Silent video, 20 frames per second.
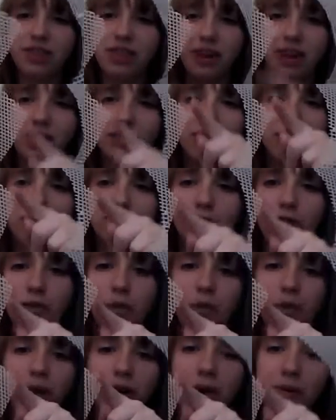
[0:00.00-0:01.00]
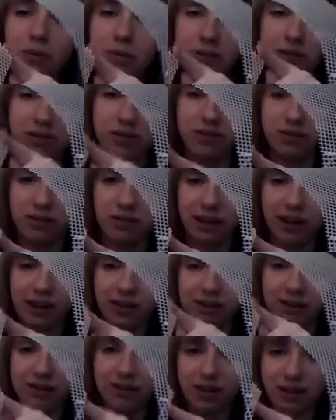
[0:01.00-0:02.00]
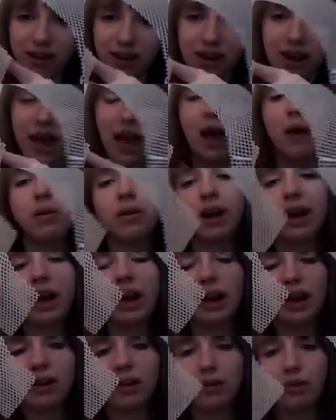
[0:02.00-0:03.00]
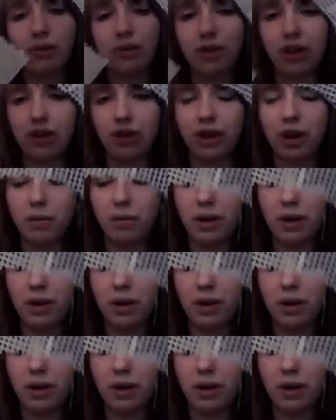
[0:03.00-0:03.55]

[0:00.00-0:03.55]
like this corner was like sticking out, and I couldn't figure